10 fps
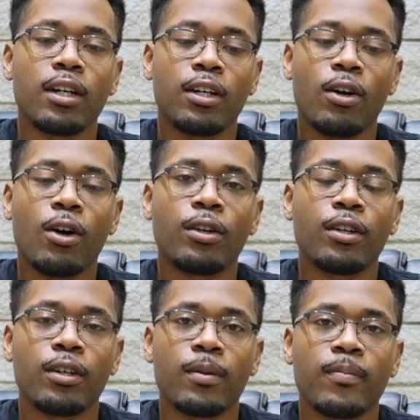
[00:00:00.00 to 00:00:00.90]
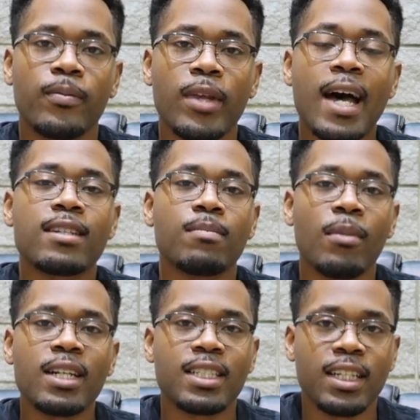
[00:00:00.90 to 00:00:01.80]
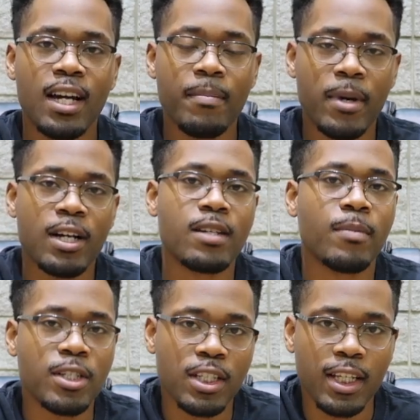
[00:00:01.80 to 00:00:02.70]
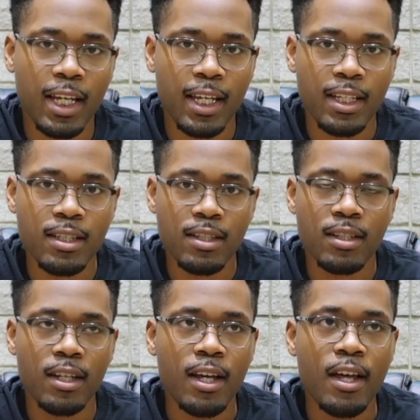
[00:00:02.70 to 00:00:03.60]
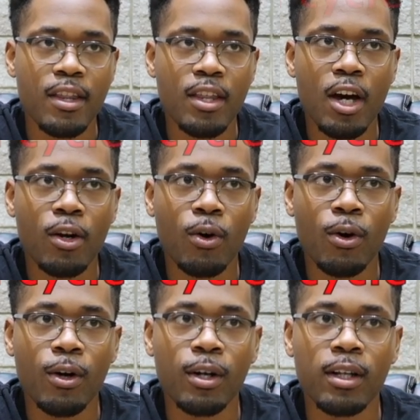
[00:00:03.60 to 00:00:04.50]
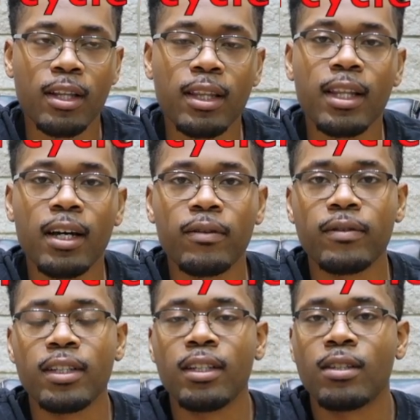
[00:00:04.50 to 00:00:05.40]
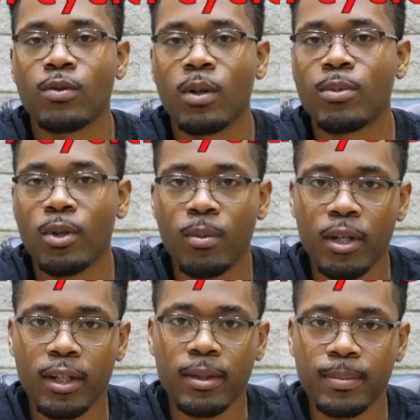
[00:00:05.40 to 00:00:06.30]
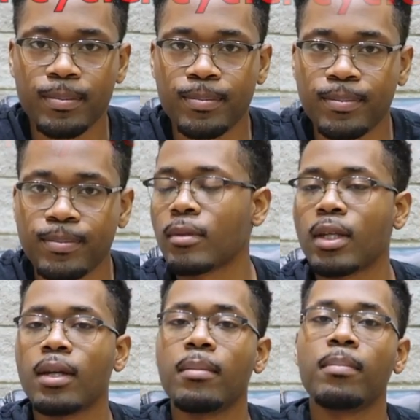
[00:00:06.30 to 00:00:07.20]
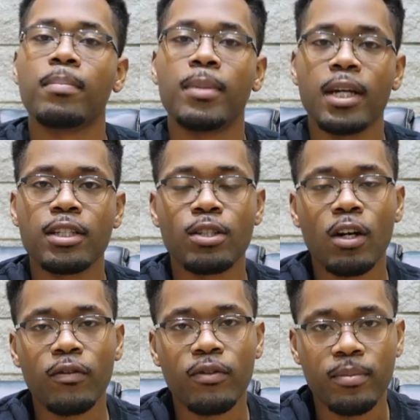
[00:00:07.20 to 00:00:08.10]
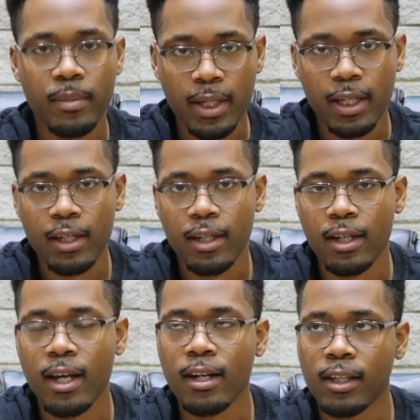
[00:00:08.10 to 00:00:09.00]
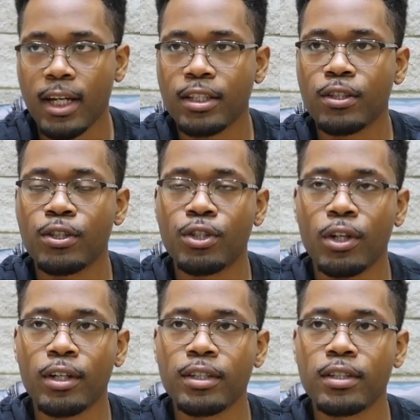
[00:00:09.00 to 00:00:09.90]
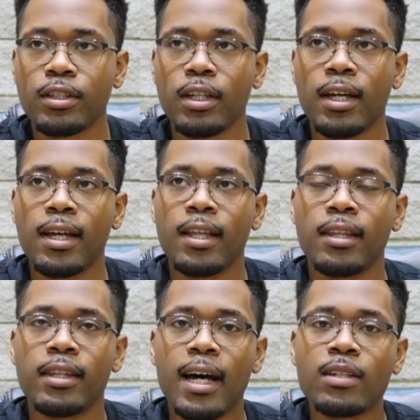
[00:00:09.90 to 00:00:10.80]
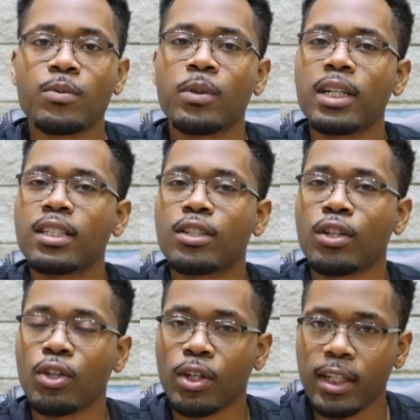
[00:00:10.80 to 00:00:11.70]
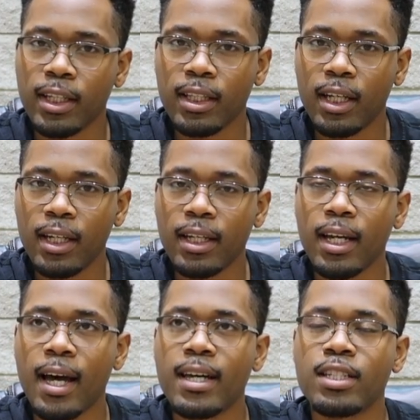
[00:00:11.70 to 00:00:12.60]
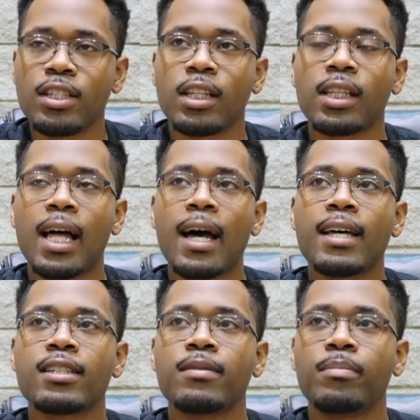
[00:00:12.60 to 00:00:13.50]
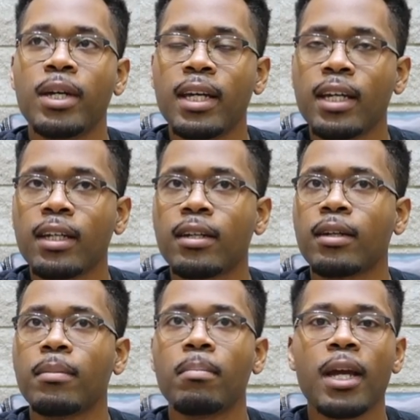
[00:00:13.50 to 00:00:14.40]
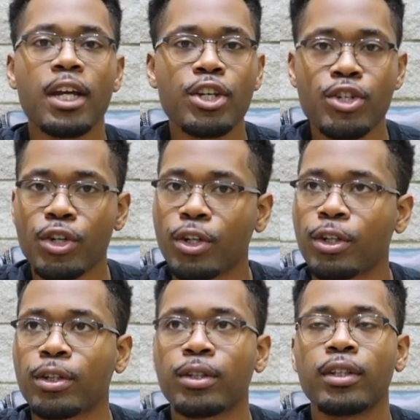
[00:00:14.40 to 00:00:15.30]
garner as much of the gains that are left in this crypto market. Based off of me analyzing the charts, that's what it's looking like as the last big major,